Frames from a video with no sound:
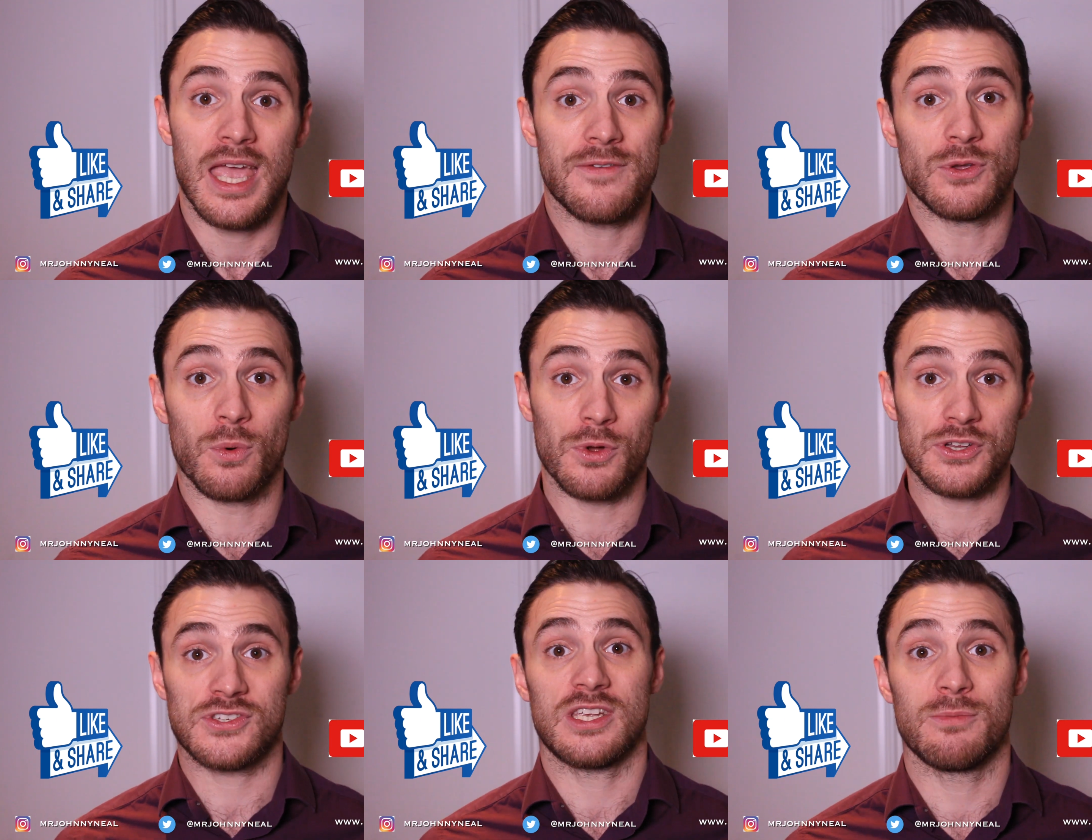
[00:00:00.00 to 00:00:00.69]
If you
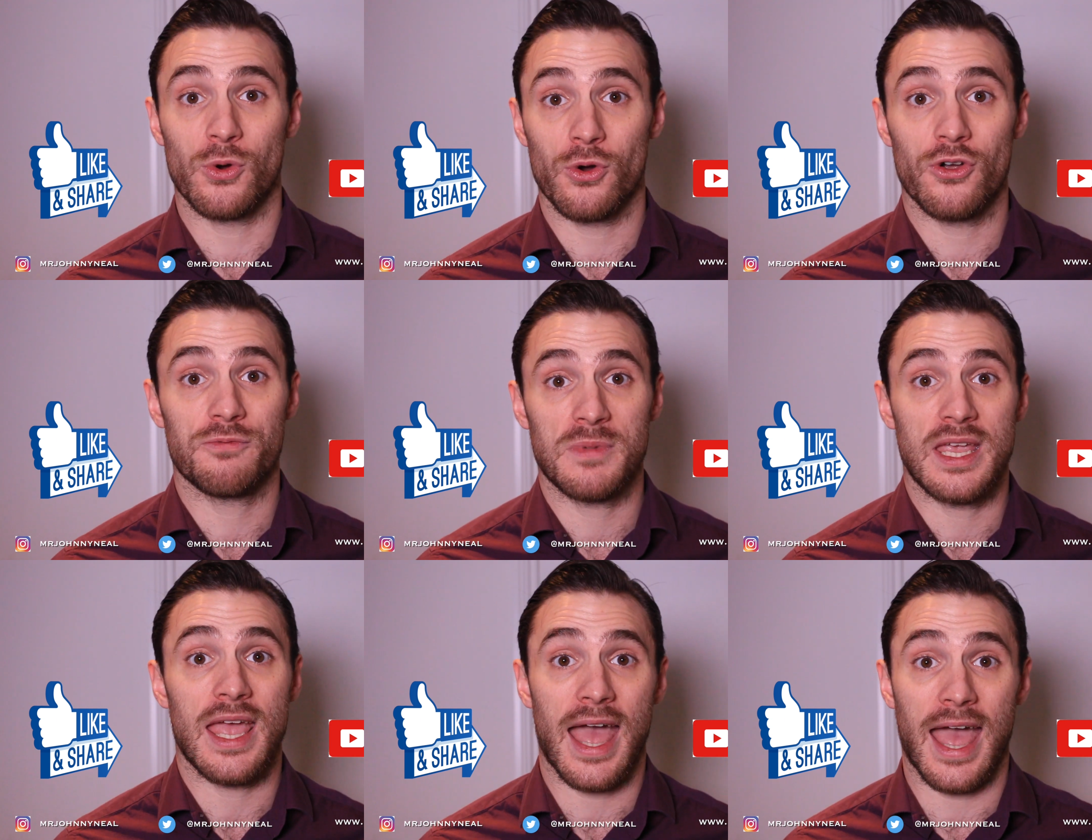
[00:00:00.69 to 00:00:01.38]
want to see more of
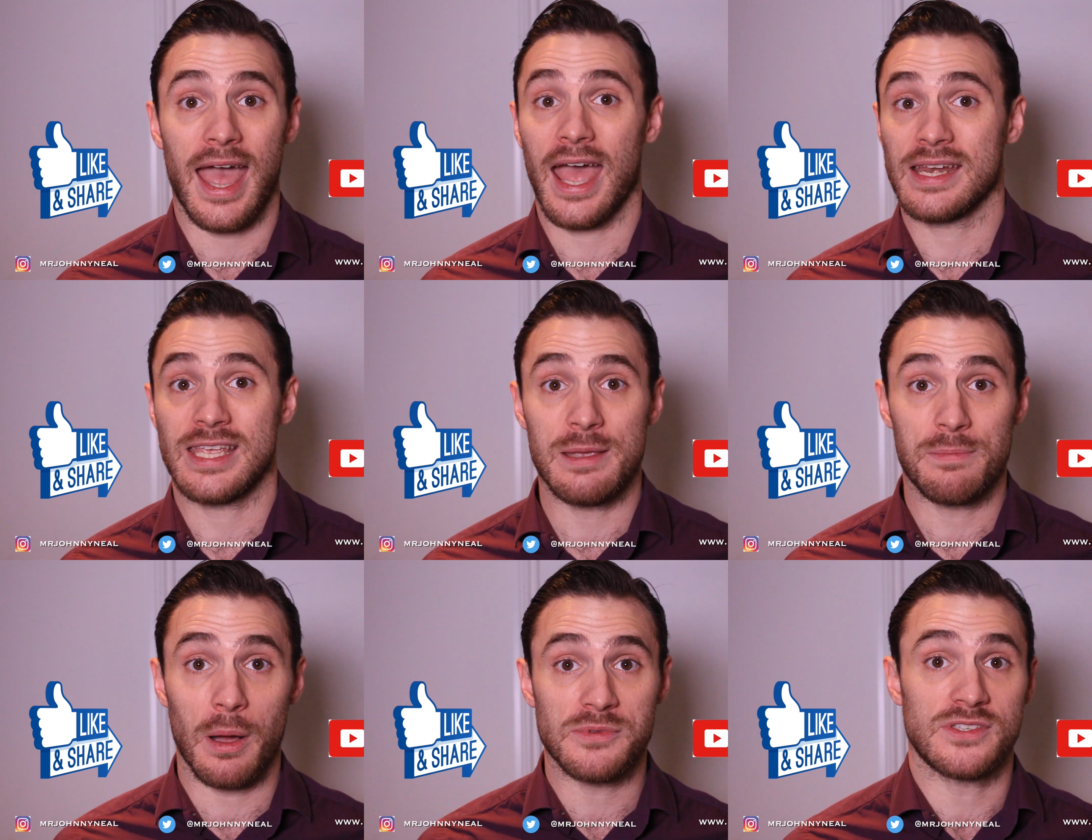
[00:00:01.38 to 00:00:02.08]
me and
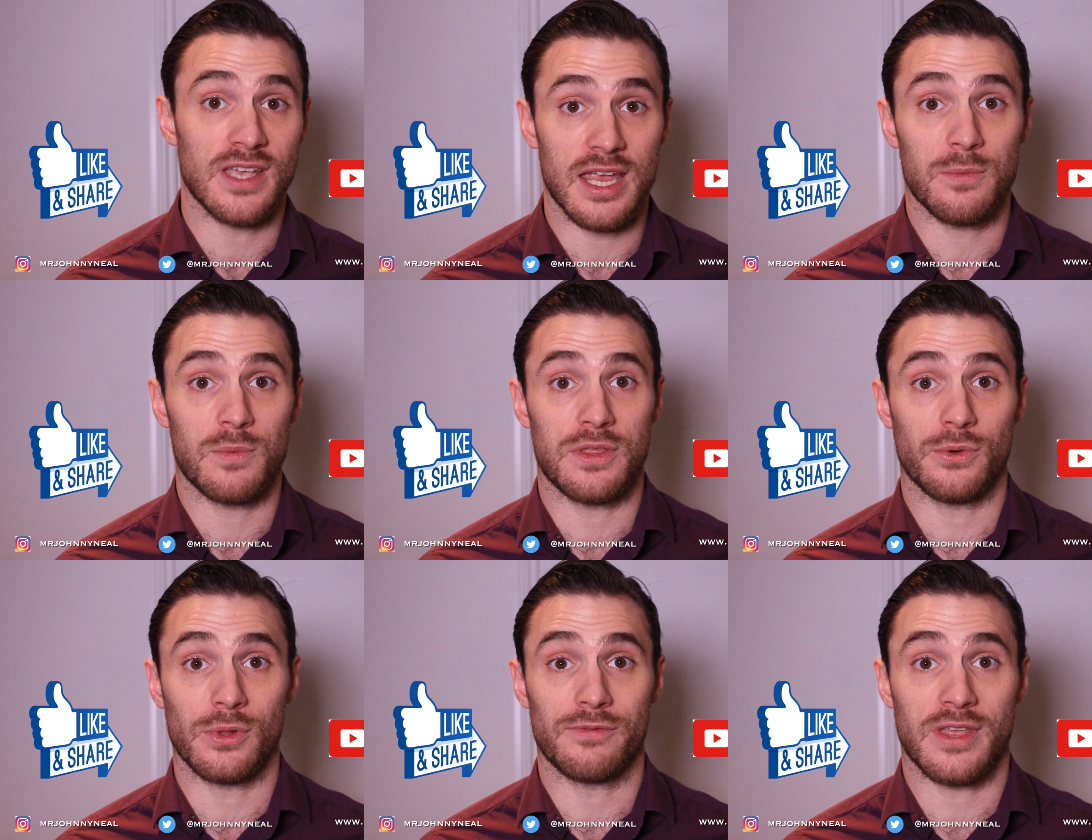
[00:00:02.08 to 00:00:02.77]
keep up to date
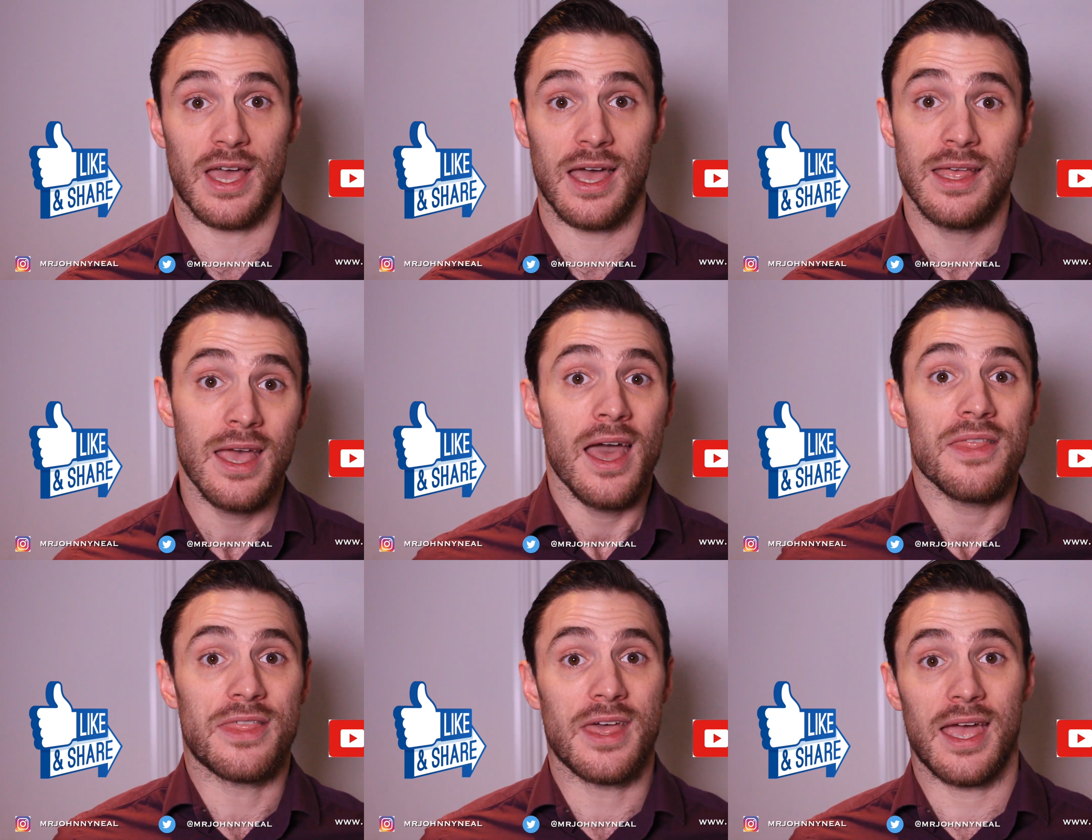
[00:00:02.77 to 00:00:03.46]
with all of that,
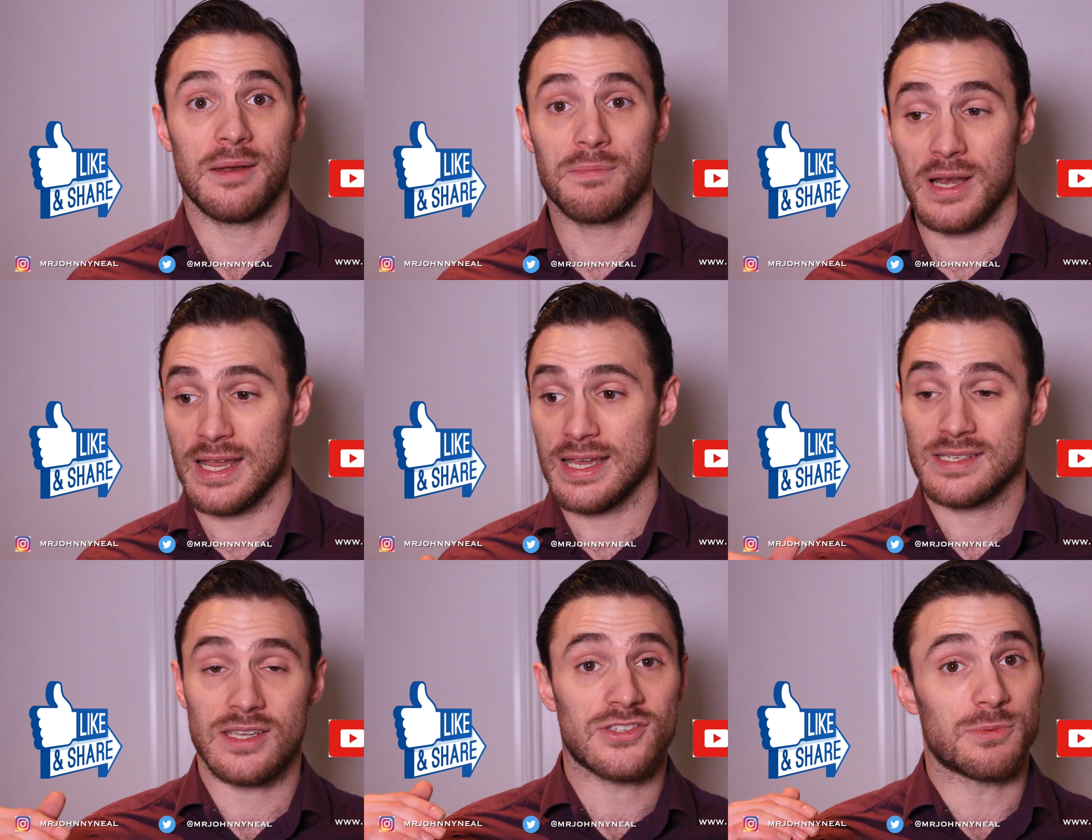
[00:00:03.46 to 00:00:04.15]
then
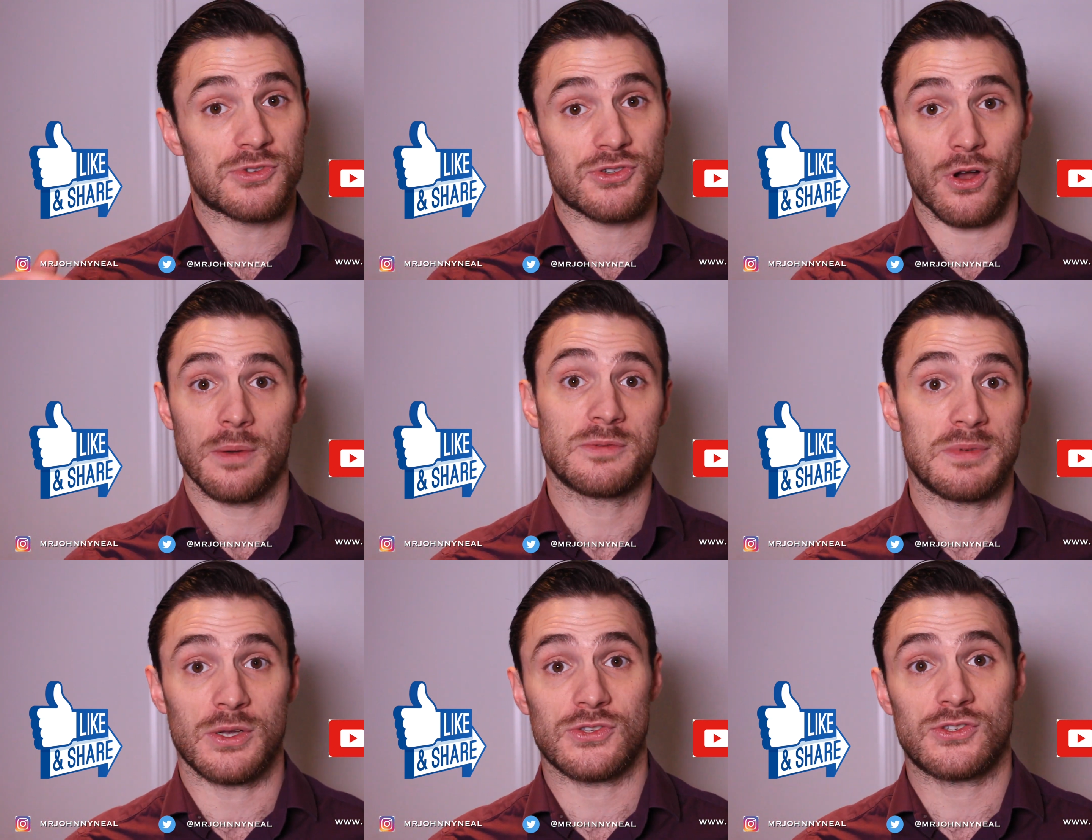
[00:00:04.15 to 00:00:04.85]
please subscribe
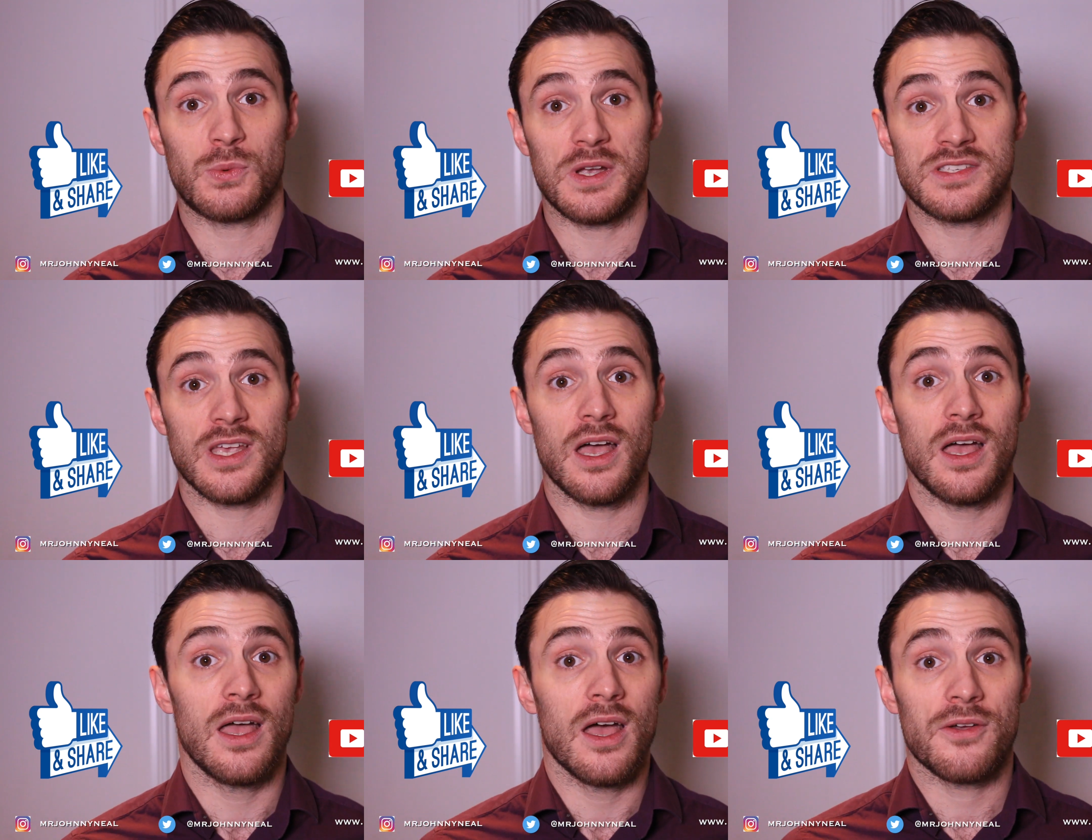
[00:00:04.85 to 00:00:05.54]
to me on
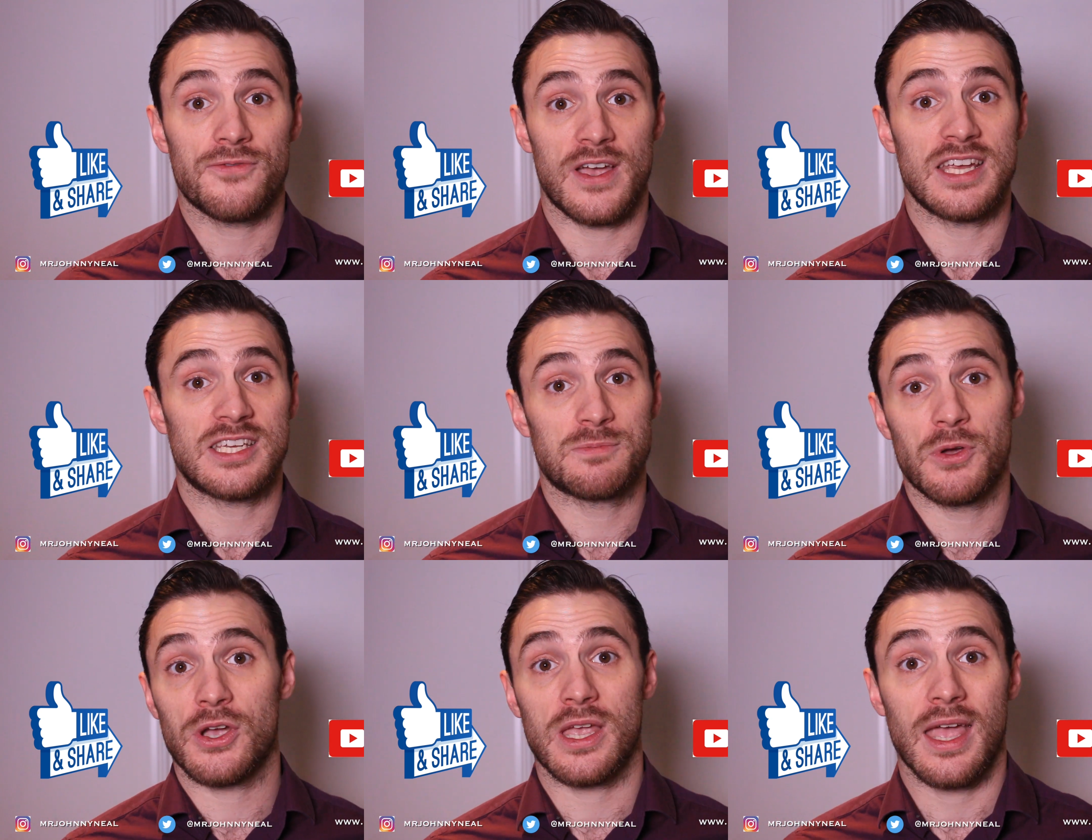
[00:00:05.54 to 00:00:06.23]
Twitter,
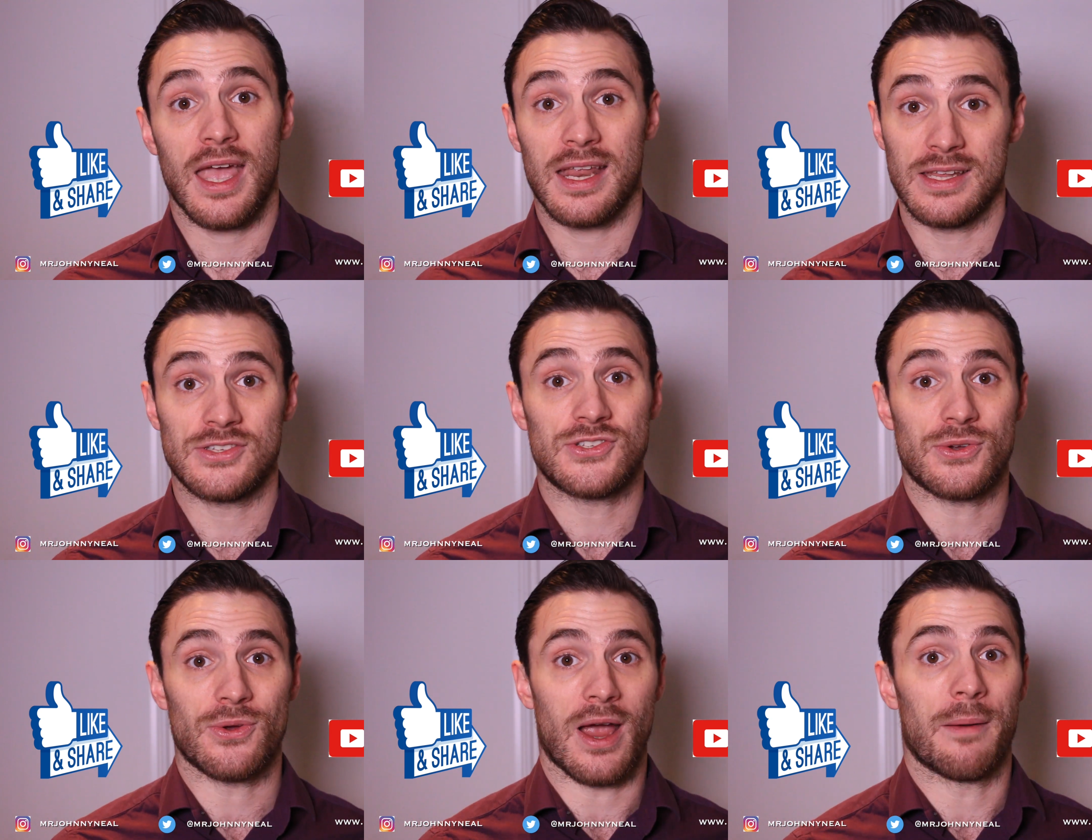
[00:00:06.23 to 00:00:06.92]
Facebook, and
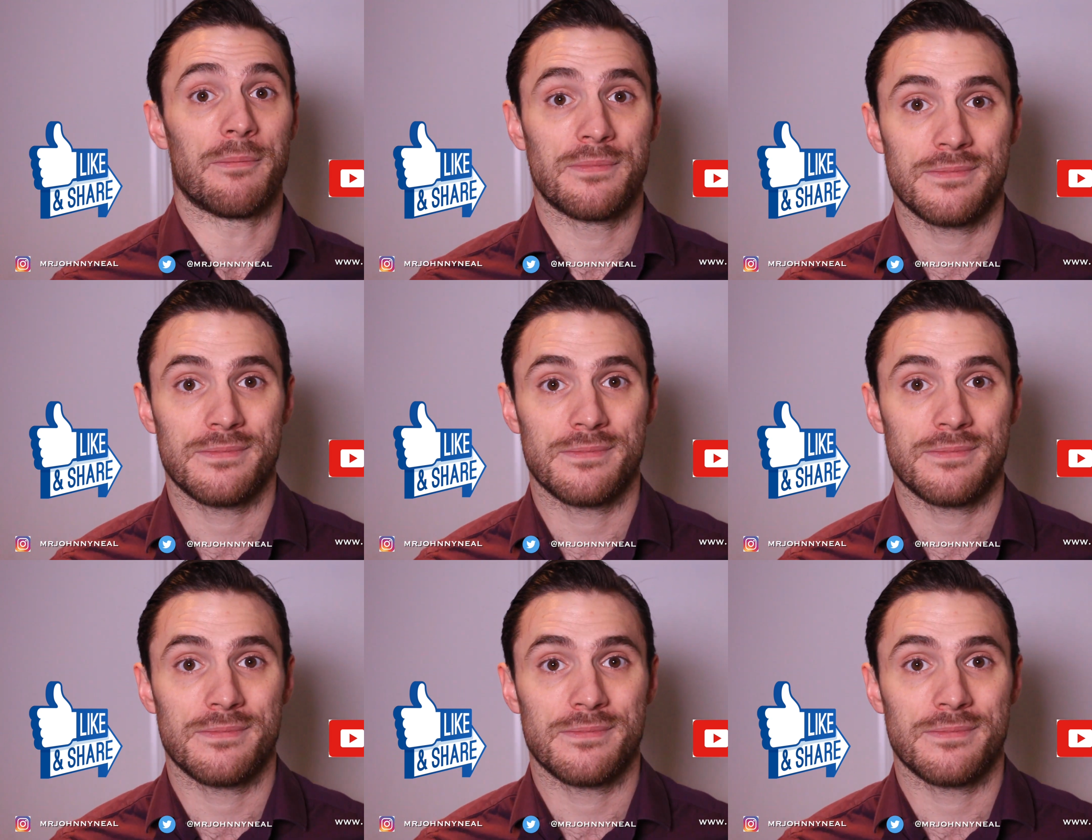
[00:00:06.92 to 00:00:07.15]
Instagram.